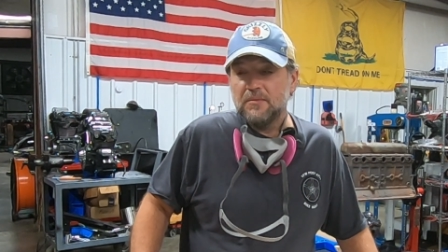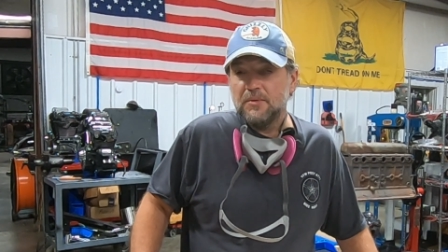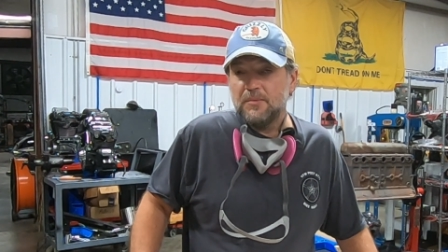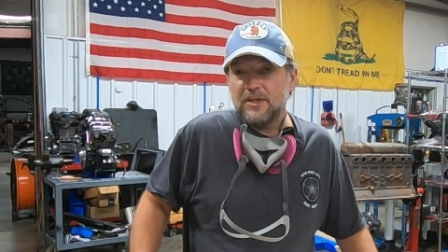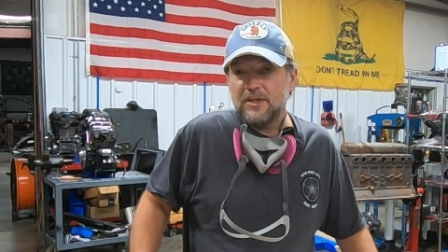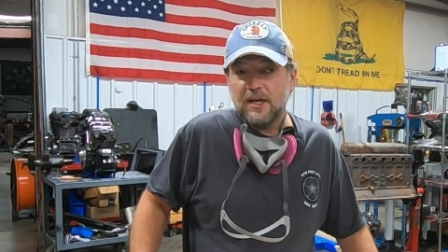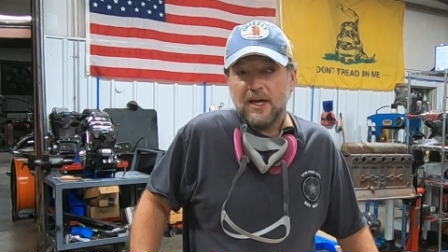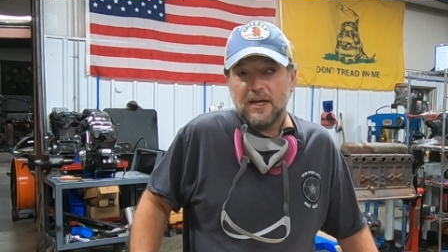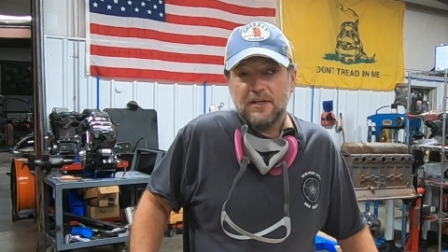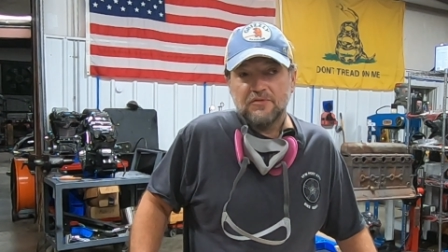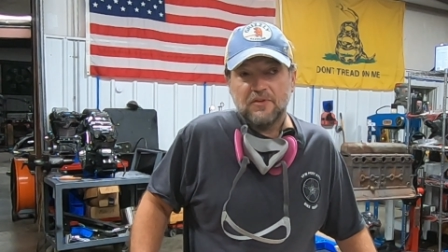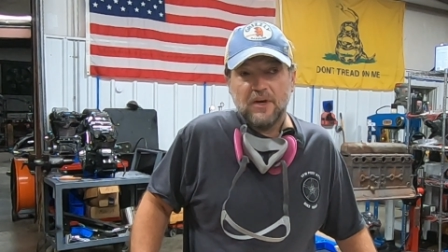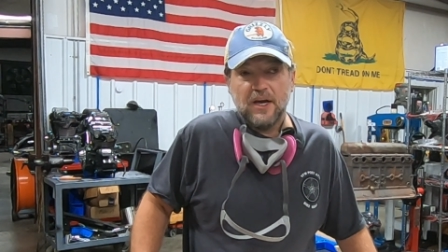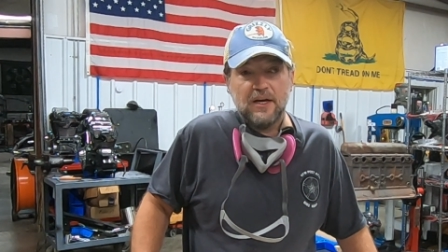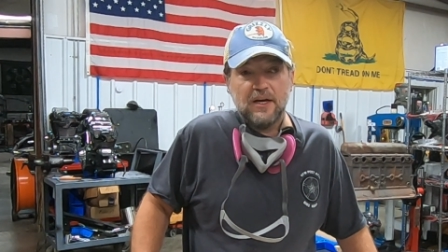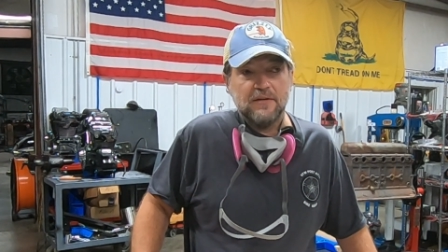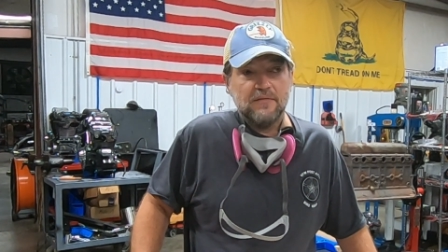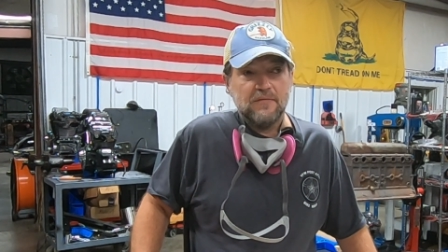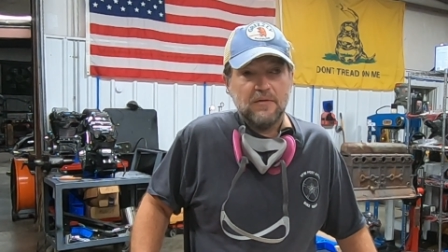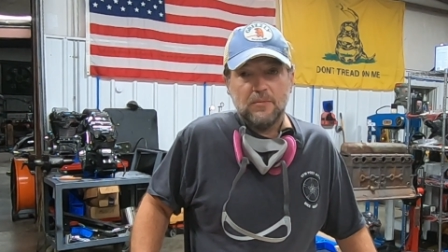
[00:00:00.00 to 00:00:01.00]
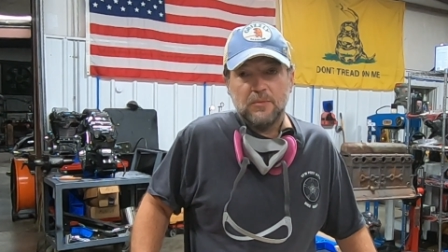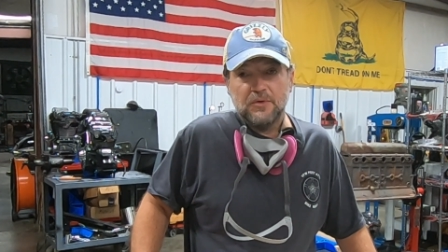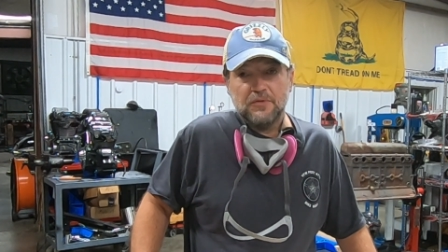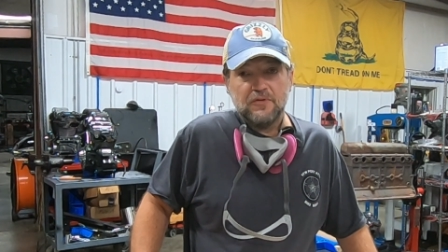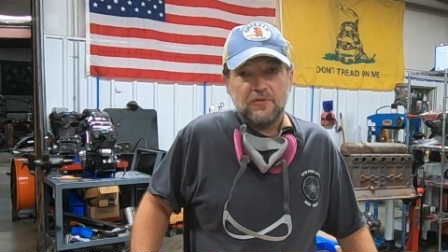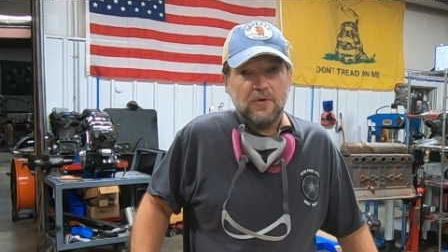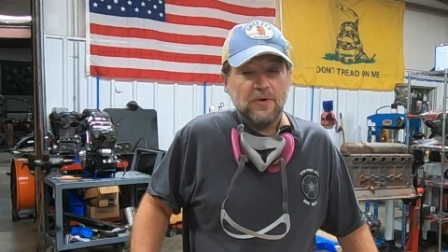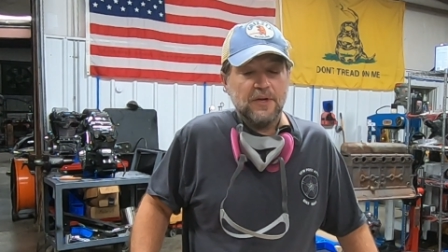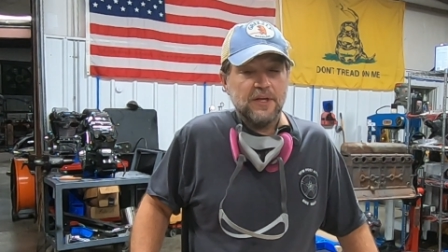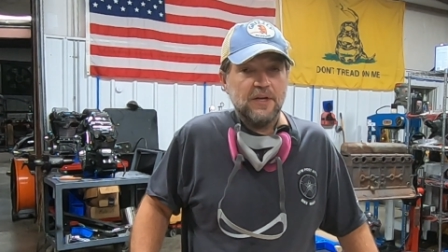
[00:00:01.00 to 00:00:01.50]
I mean, the guy's got almost
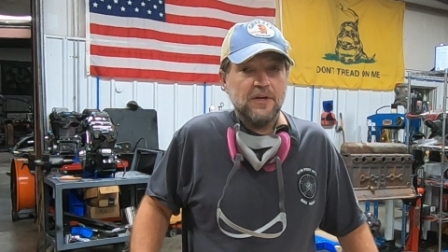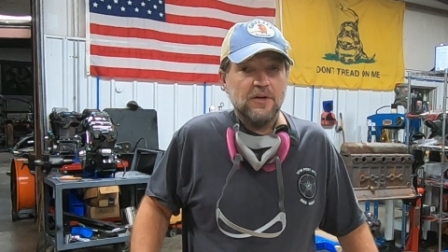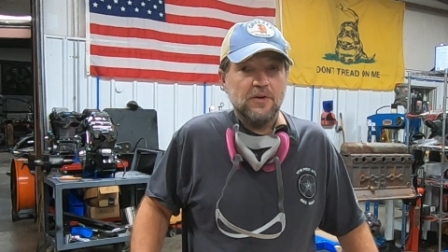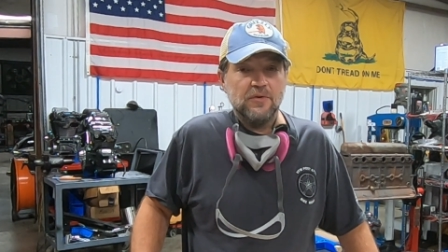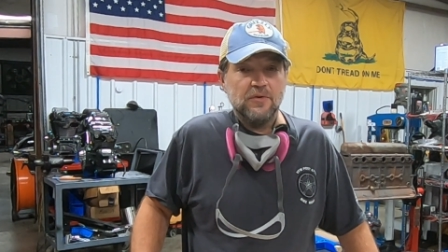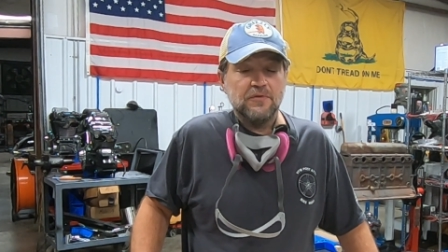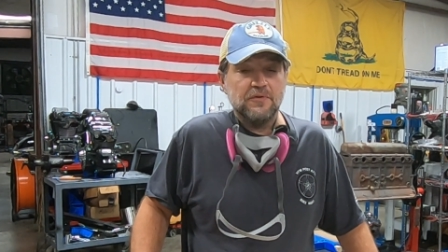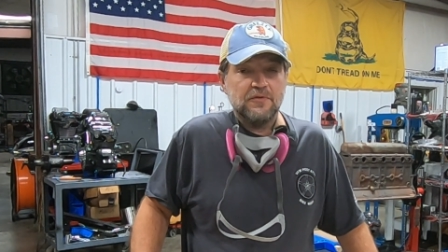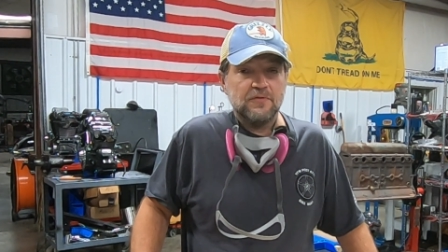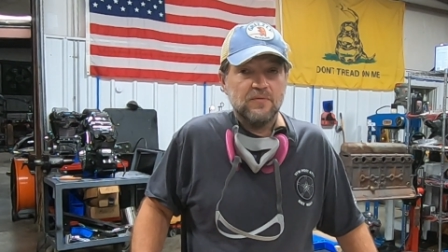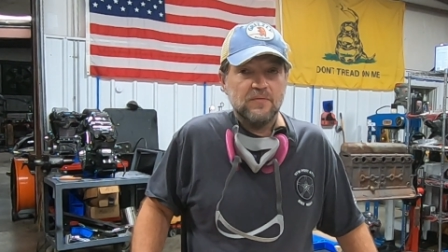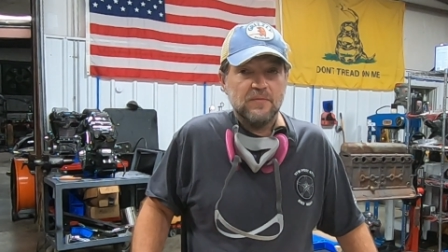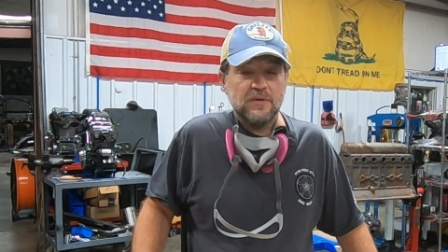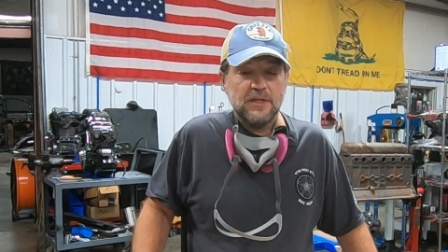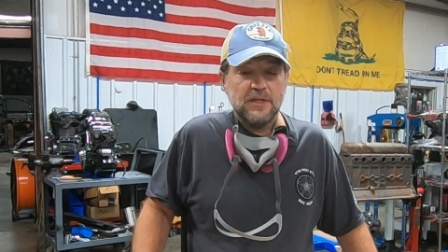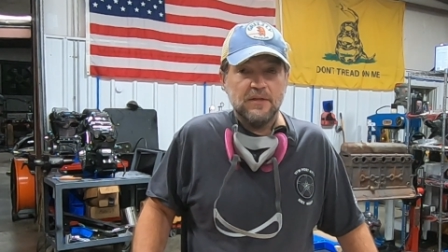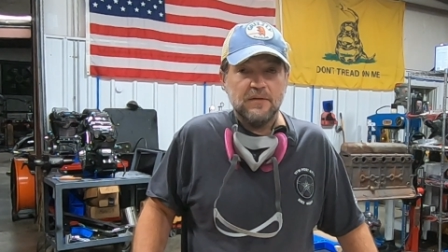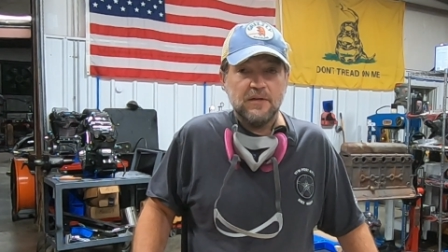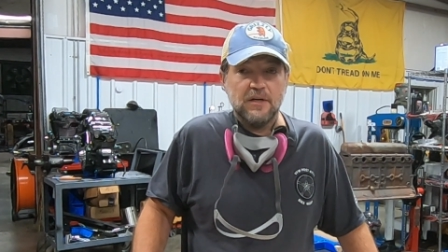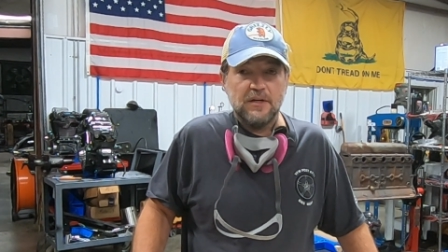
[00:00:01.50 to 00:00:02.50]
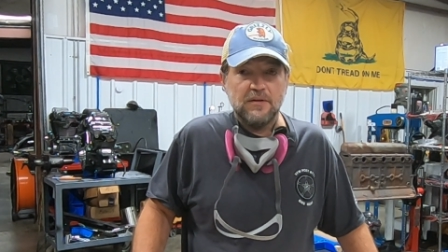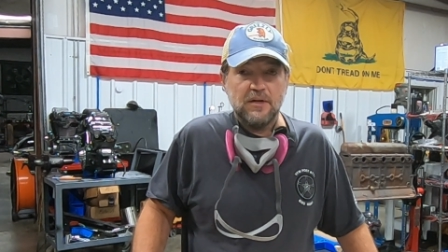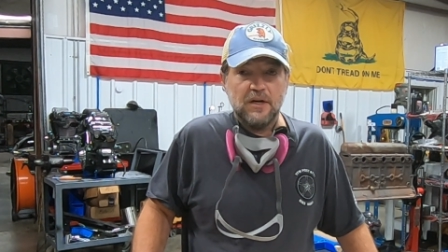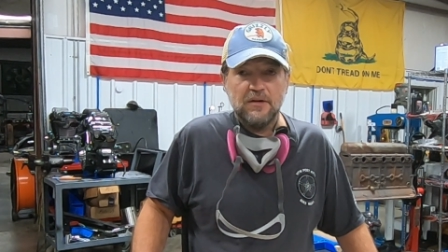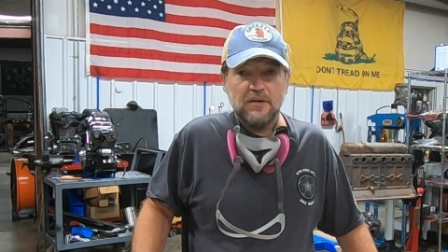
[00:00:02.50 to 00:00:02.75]
30 years in, eh, uh,